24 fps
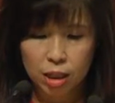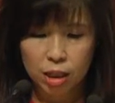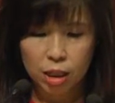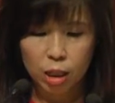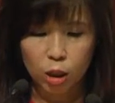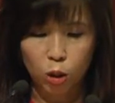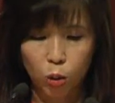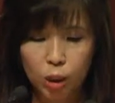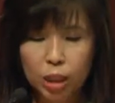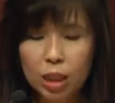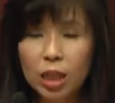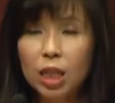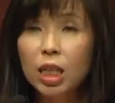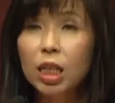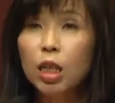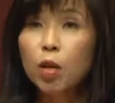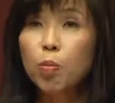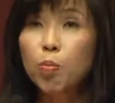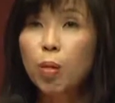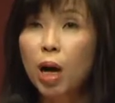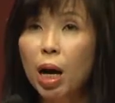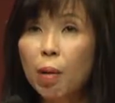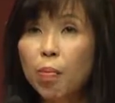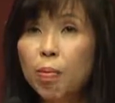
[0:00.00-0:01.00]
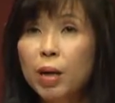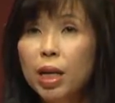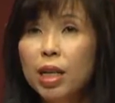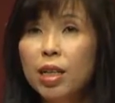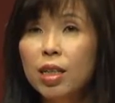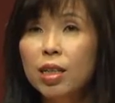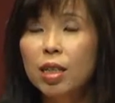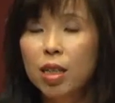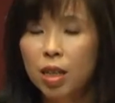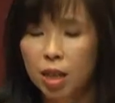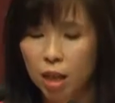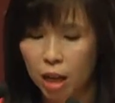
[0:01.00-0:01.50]
The critical public
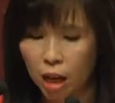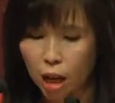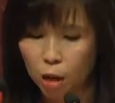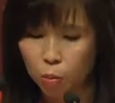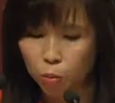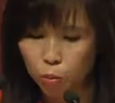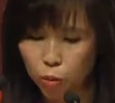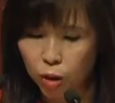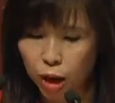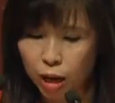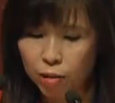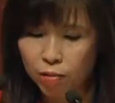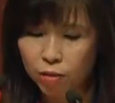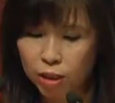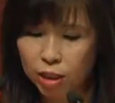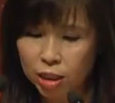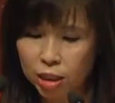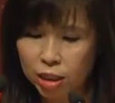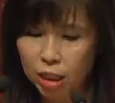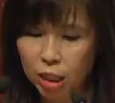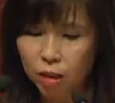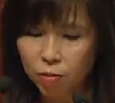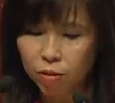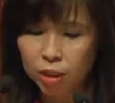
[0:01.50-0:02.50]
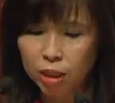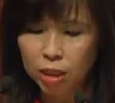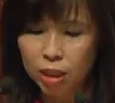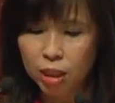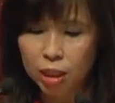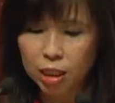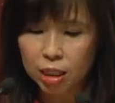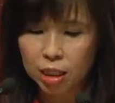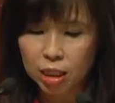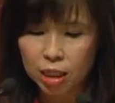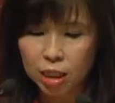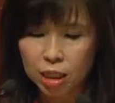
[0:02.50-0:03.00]
and private
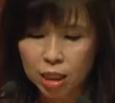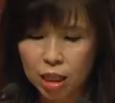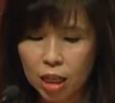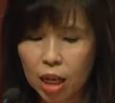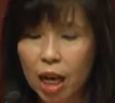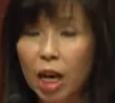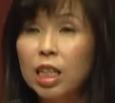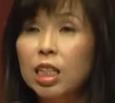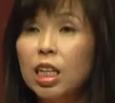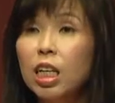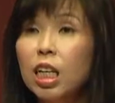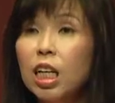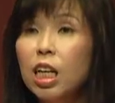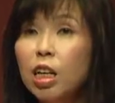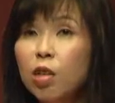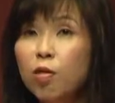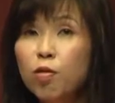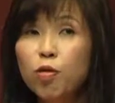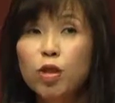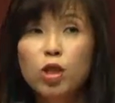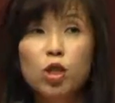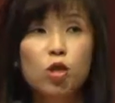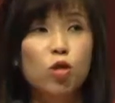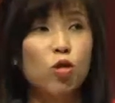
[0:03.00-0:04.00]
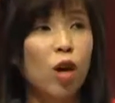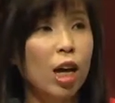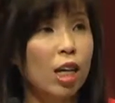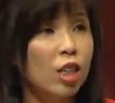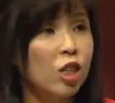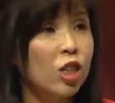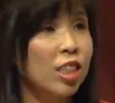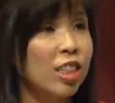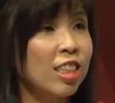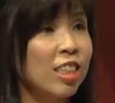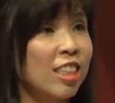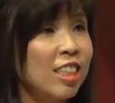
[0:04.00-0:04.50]
services and the
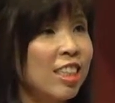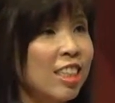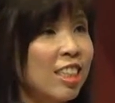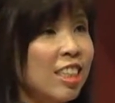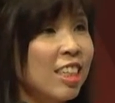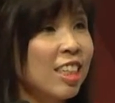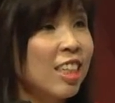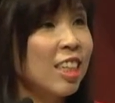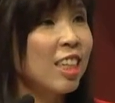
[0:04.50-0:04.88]
infrastructures